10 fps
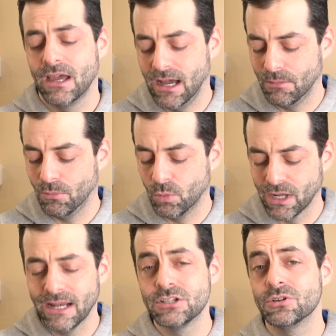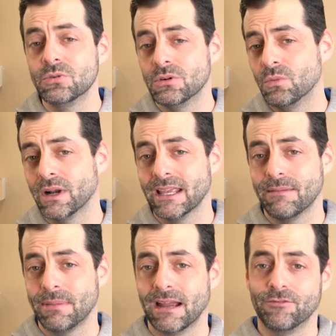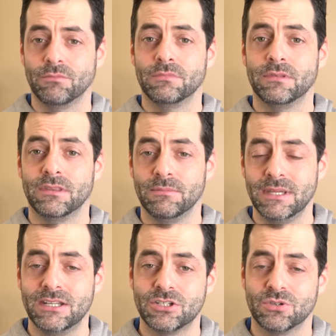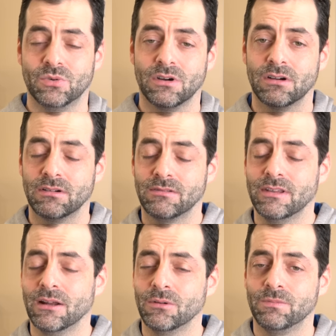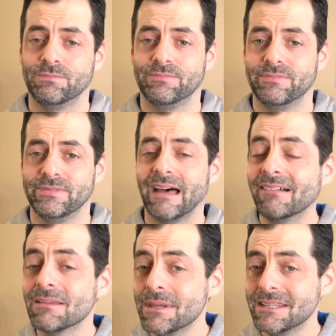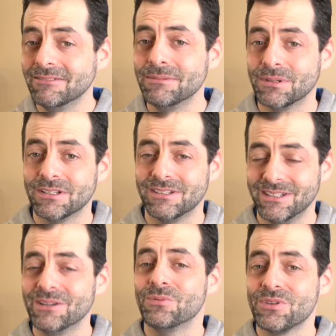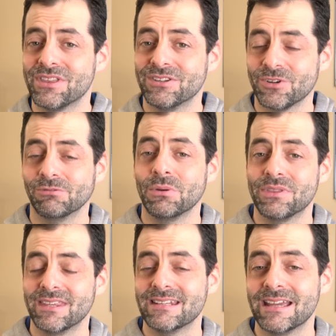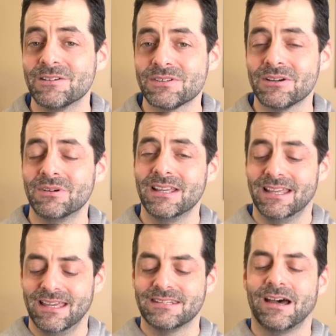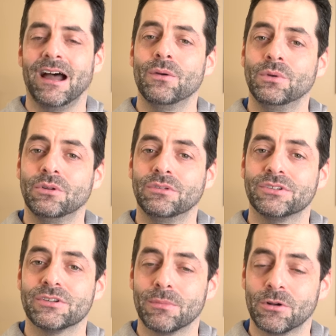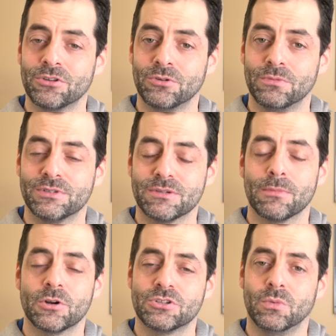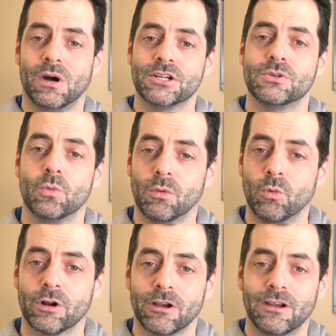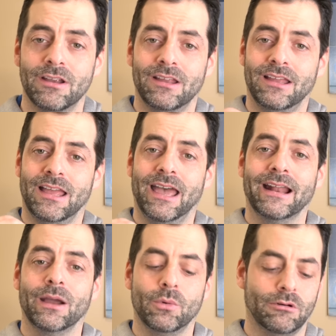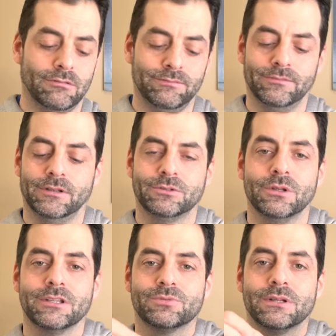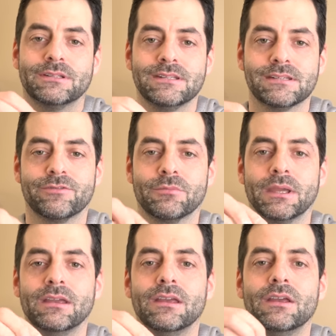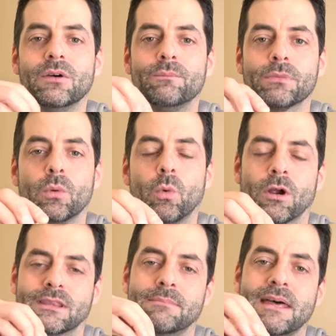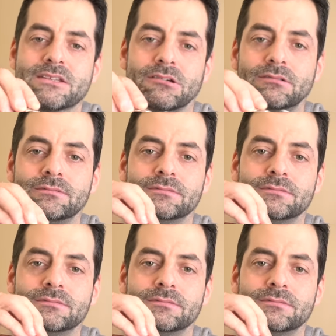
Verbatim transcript: Um, what I do when I get back from the beach, or you know, not like immediately, but you know, within certainly within a day or so, is I will submerge the, submerge the watch in warm water and I will, I'll do on this one, it's easier for me, work the bezel